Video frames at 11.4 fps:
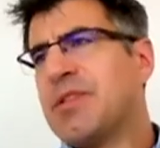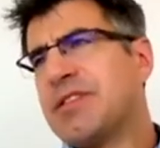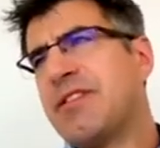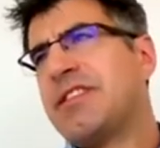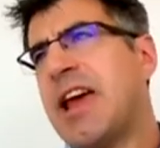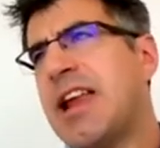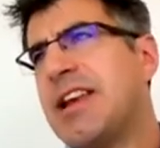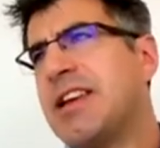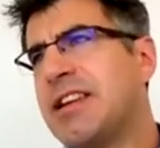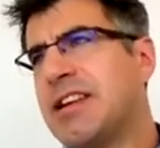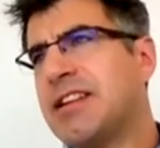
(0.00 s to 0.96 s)
So people have
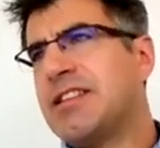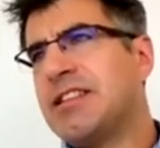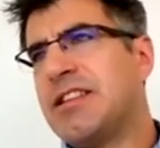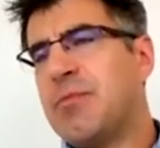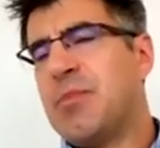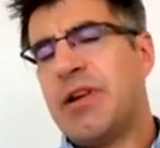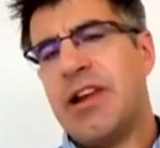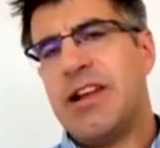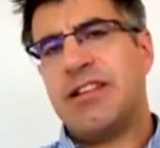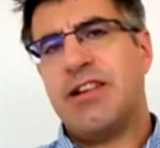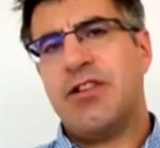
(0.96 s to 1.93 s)
tended
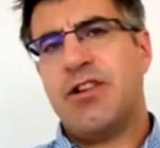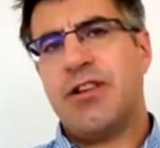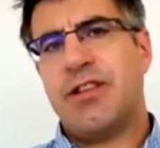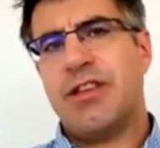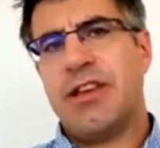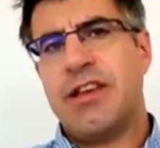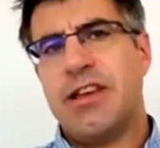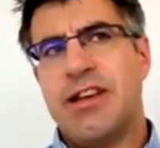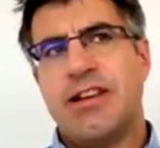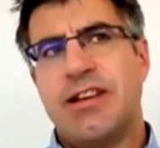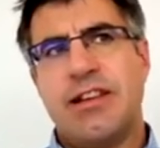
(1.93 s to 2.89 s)
typically to look at
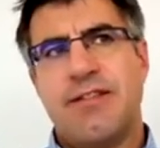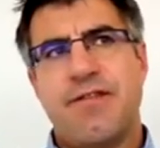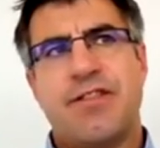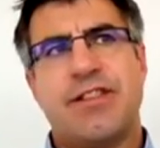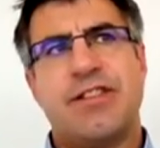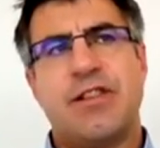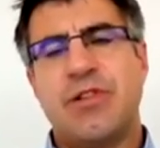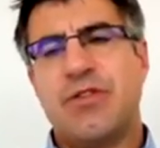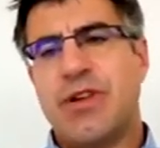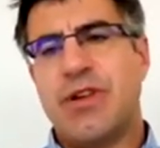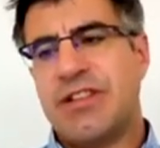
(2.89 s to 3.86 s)
the
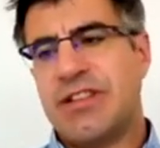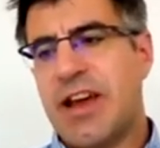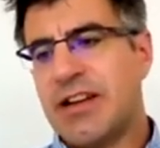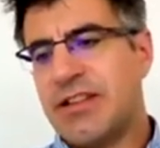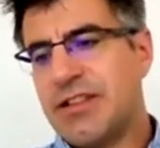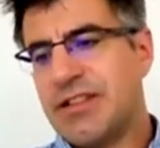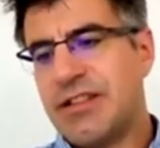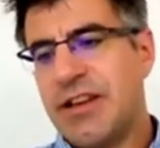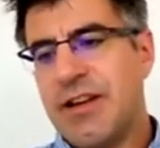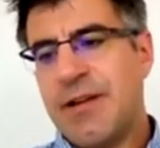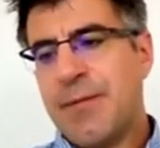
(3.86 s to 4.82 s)
differences between
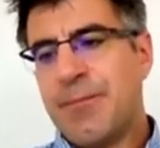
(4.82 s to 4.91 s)
sectors